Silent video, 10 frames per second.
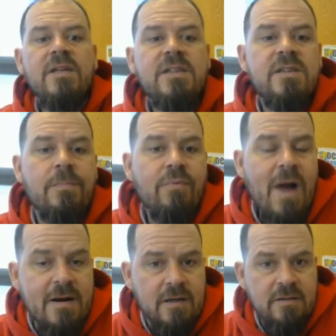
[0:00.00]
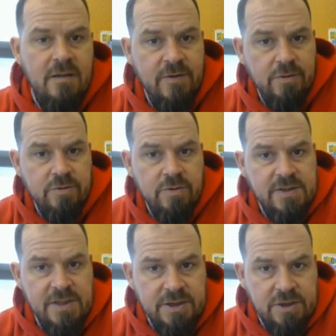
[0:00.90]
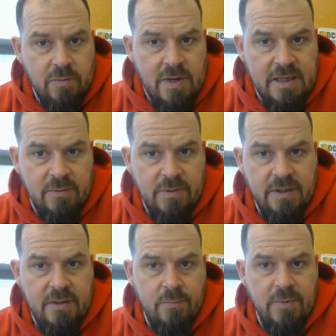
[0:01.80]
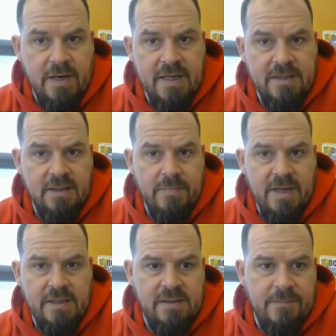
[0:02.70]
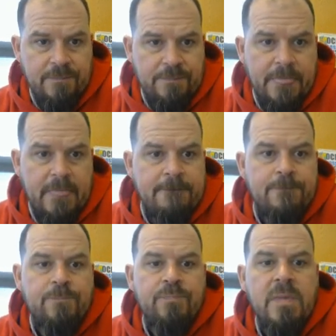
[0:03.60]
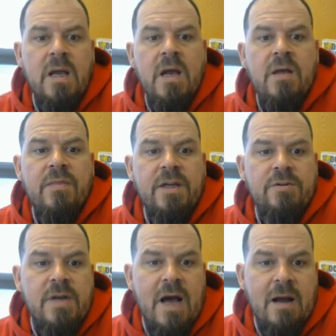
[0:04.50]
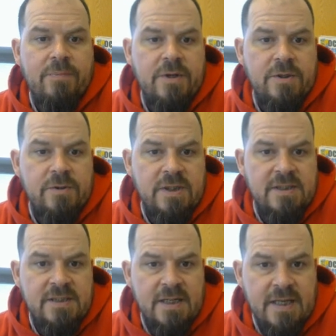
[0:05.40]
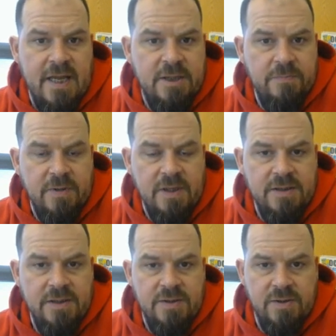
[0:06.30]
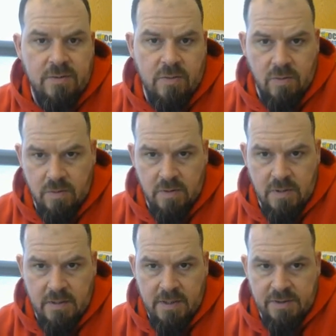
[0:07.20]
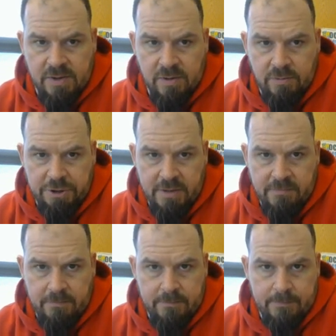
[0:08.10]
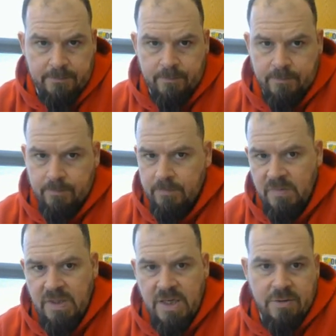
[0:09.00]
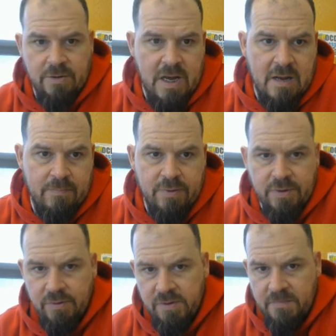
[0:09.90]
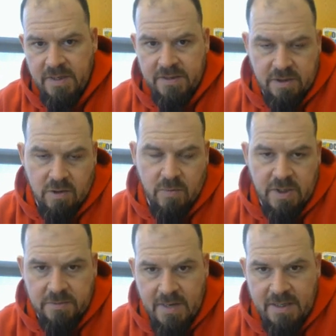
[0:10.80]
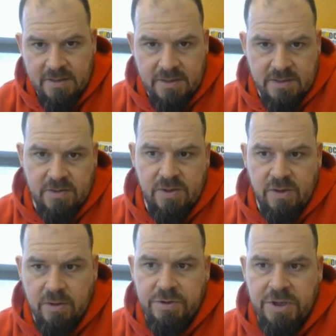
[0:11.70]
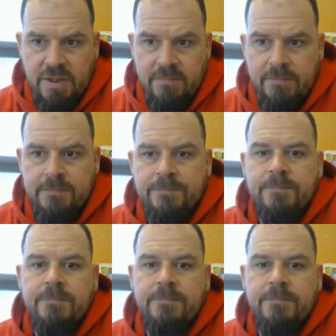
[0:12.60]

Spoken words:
This is the product of a neutralization reactor with an acid and a base. They do not produce acidic H pluses in solution. They do not produce basic OH minuses in solution.